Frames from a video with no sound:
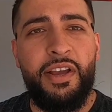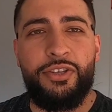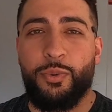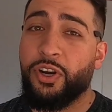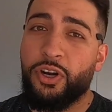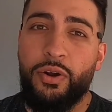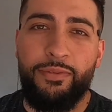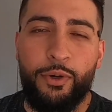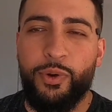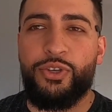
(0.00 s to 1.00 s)
So we're gonna go
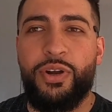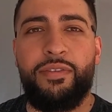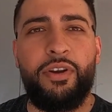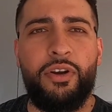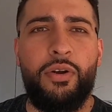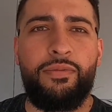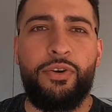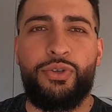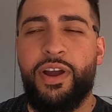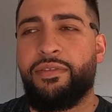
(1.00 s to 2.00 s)
for a quick drive. Gonna go
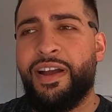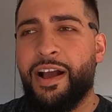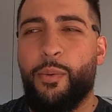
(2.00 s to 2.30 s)
for a drive.